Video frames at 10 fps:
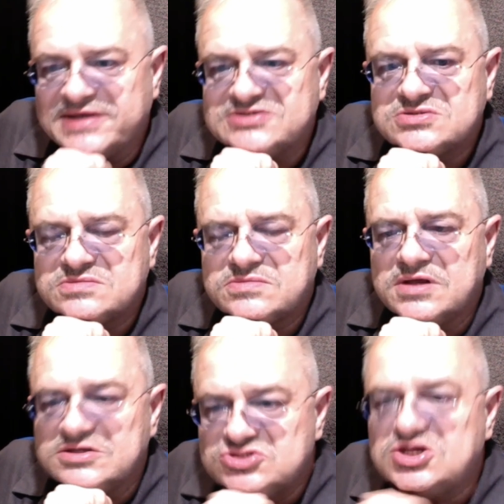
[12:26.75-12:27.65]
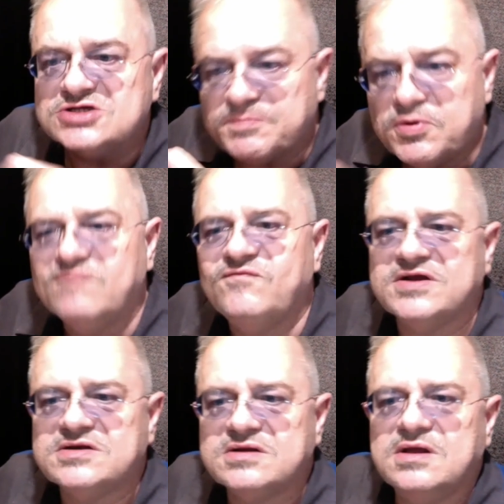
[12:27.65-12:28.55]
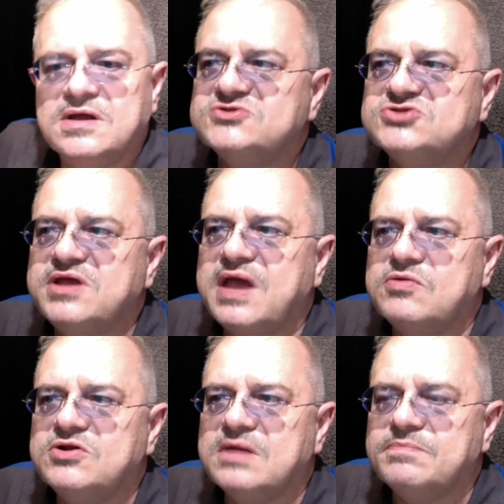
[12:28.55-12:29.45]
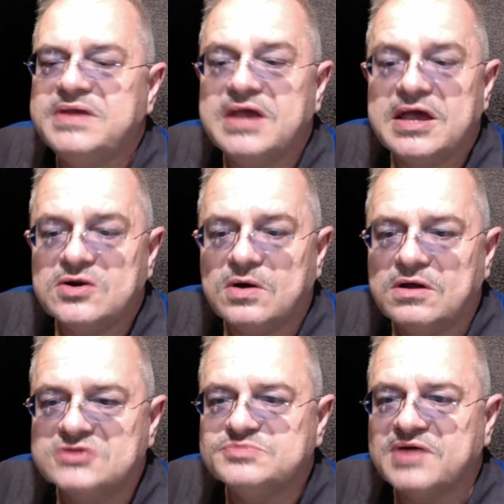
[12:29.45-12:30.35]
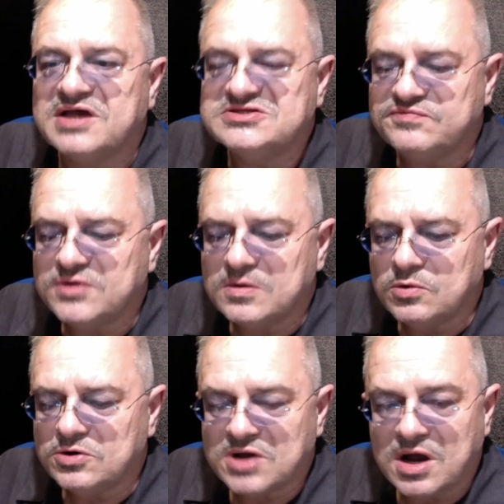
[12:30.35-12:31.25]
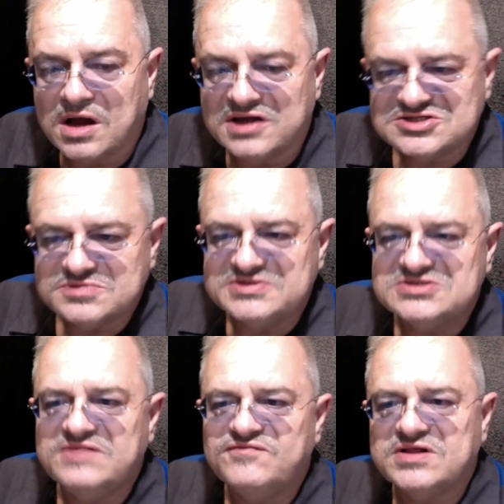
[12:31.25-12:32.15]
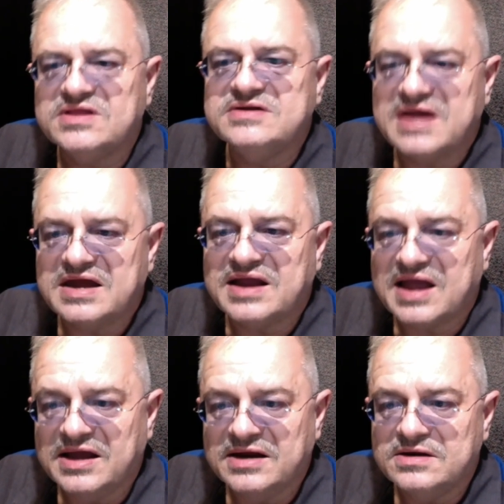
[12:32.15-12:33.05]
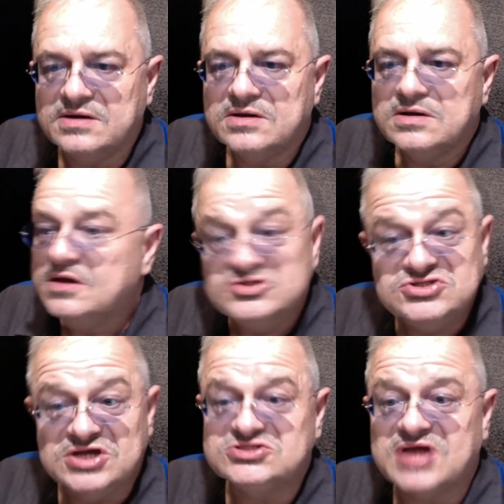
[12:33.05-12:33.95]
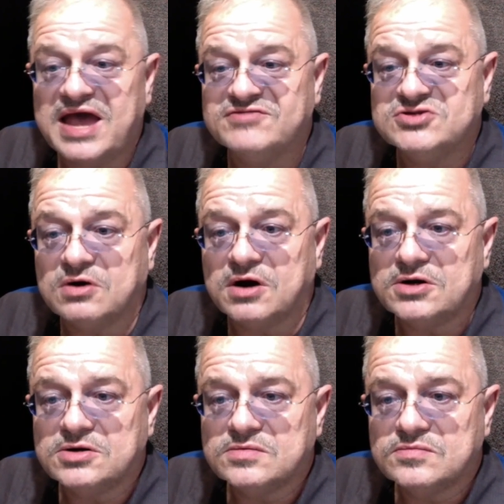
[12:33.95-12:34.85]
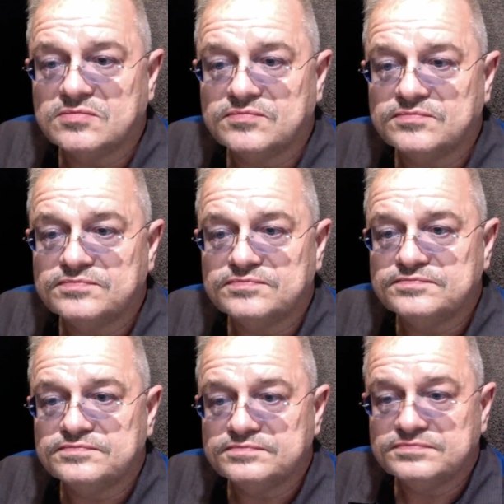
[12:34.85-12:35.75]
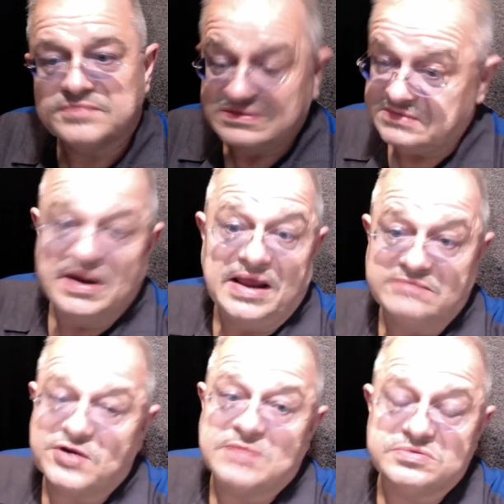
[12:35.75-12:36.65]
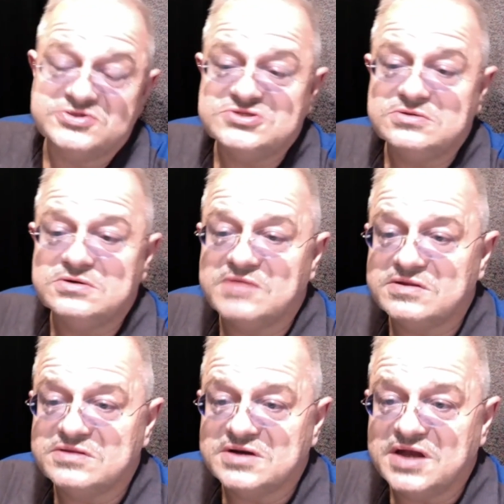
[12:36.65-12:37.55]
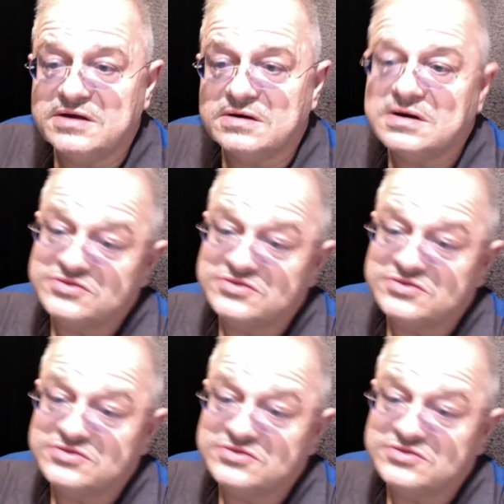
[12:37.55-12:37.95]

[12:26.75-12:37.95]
It's just perfect. Eventually, I would not be at all surprised if there weren't cons specifically dedicated just to Avatar, and probably sooner rather.